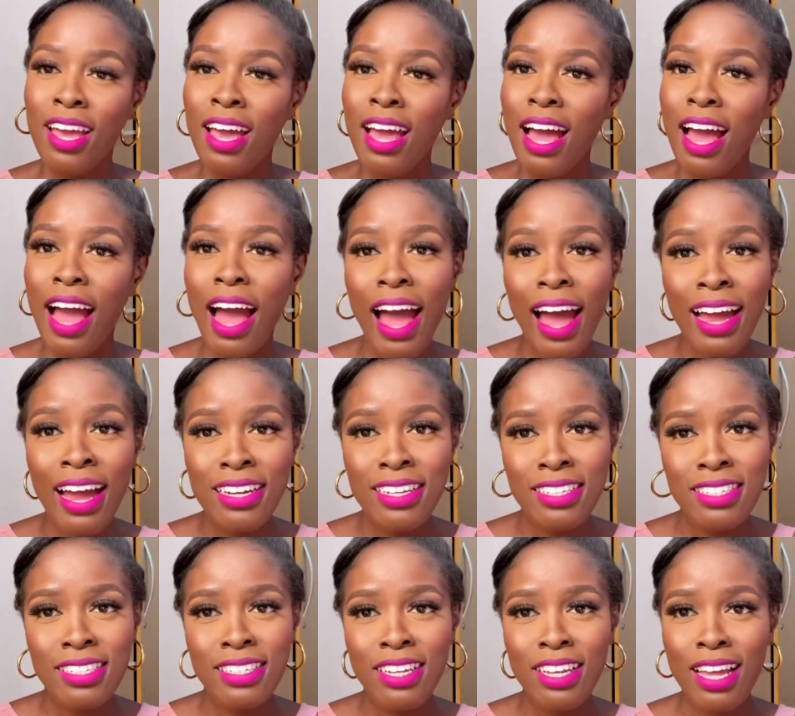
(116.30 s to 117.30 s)

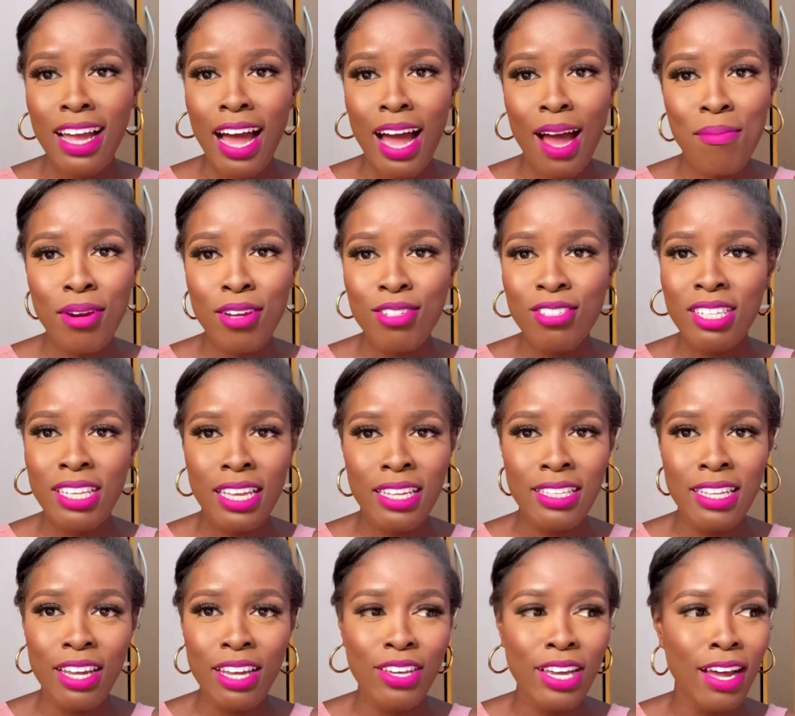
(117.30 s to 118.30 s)
And I'm not saying
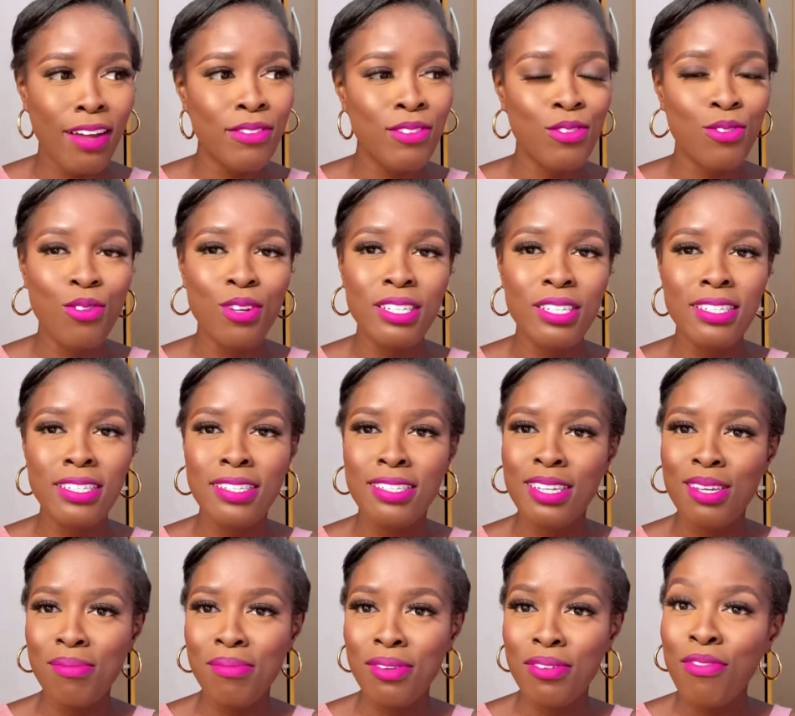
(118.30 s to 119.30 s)
that you have to study the day
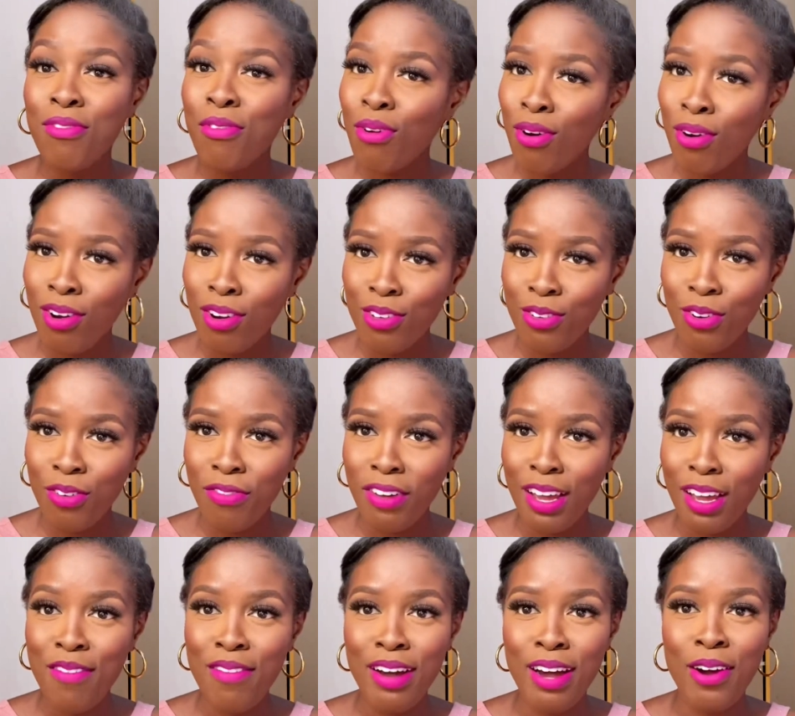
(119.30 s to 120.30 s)
before your
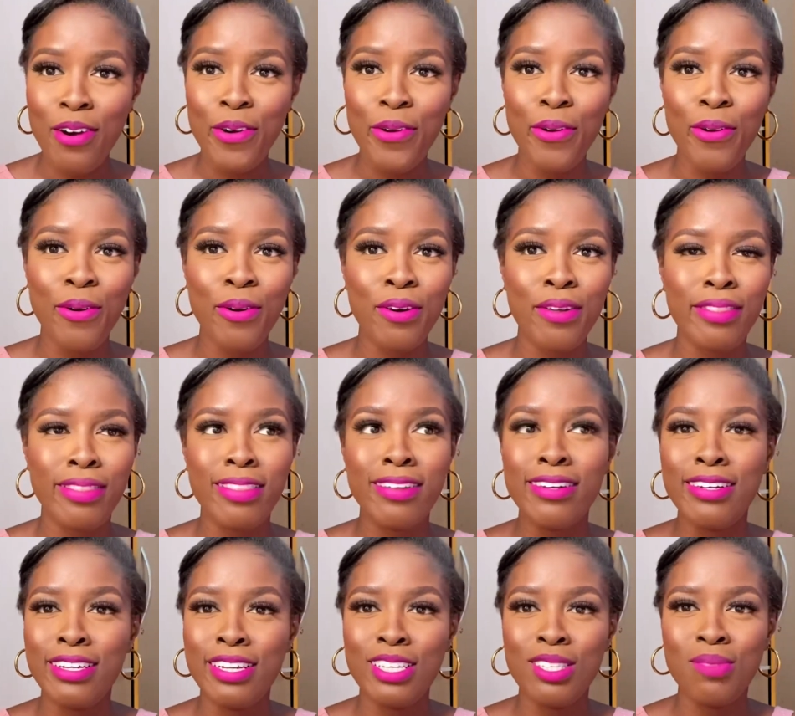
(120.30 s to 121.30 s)
Viva or 3
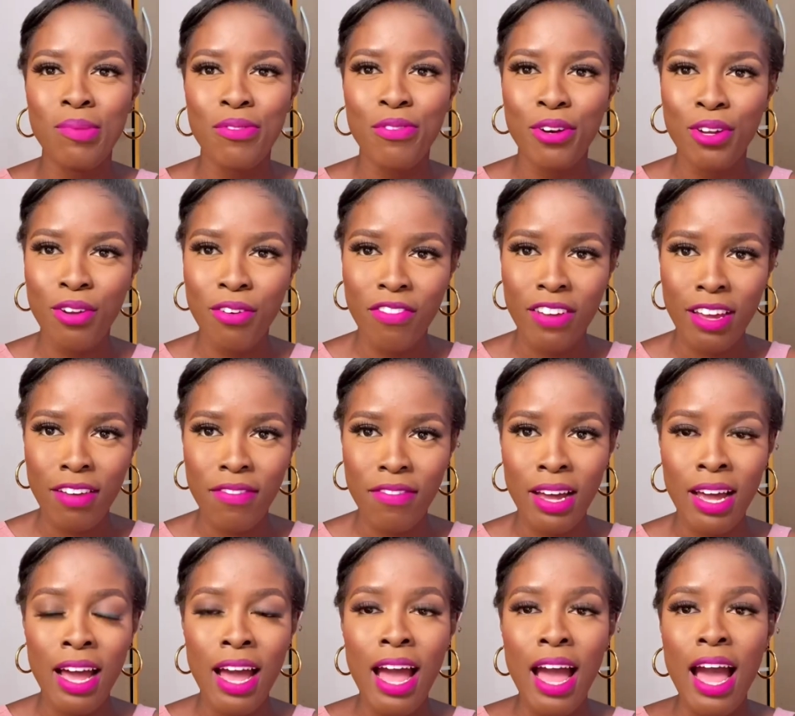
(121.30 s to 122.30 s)
days before your
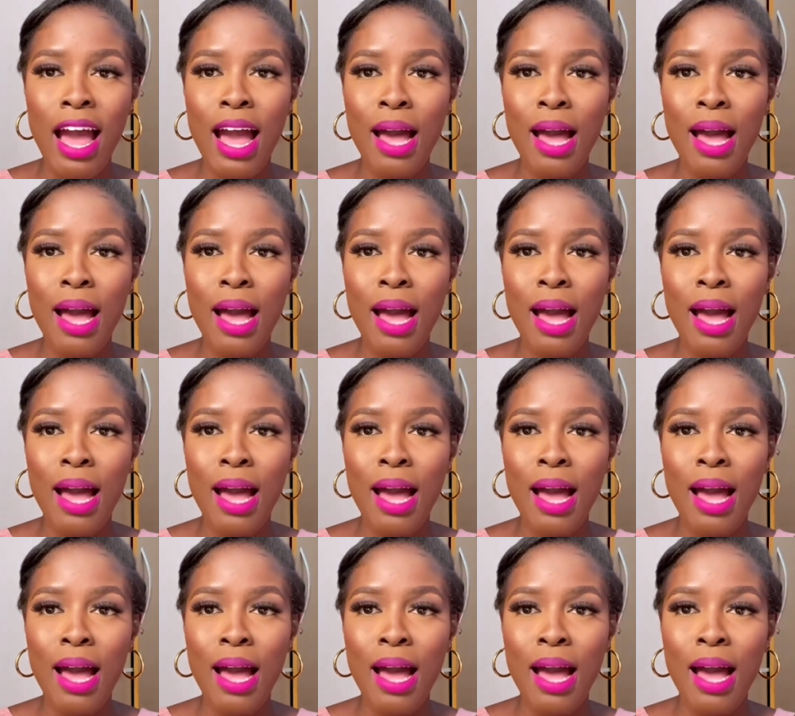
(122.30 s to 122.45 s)
Viva. I'm